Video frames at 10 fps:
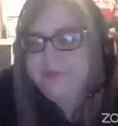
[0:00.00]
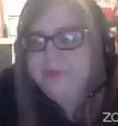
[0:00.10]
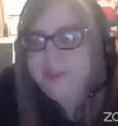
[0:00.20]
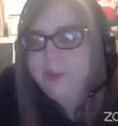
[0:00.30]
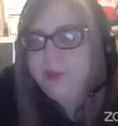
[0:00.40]

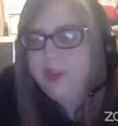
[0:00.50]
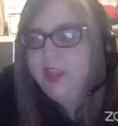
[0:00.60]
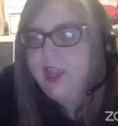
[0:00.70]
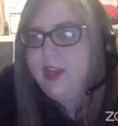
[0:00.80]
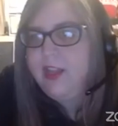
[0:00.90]
So
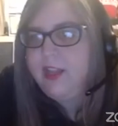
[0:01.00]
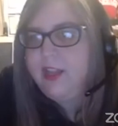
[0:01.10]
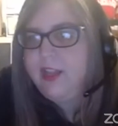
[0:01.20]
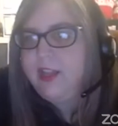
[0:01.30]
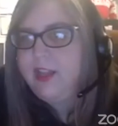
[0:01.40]
again, last
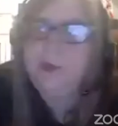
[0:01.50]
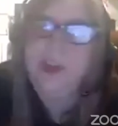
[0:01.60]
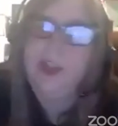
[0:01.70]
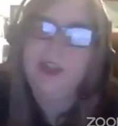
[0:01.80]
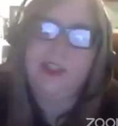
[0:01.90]
time it took
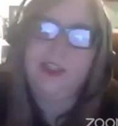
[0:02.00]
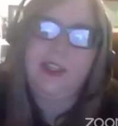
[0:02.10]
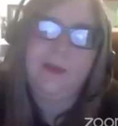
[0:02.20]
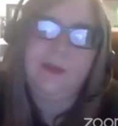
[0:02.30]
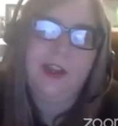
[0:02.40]
about
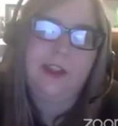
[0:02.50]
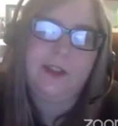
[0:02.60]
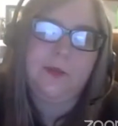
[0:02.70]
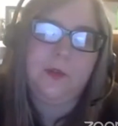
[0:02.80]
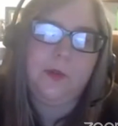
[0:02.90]
19 minutes
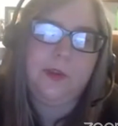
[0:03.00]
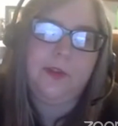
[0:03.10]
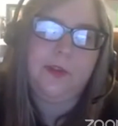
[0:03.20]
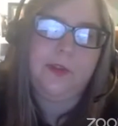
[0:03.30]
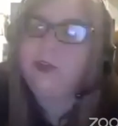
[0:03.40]
for
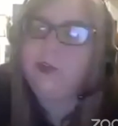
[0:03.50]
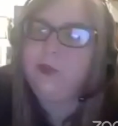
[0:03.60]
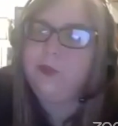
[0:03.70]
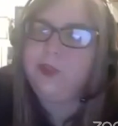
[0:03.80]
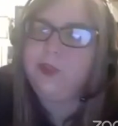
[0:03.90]
preview night
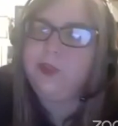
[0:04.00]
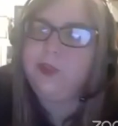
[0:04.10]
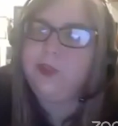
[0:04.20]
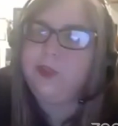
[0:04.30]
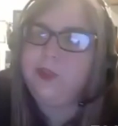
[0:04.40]
to sell
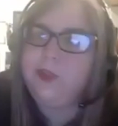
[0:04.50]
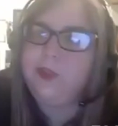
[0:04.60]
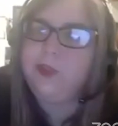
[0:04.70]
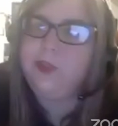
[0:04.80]
out, which would be about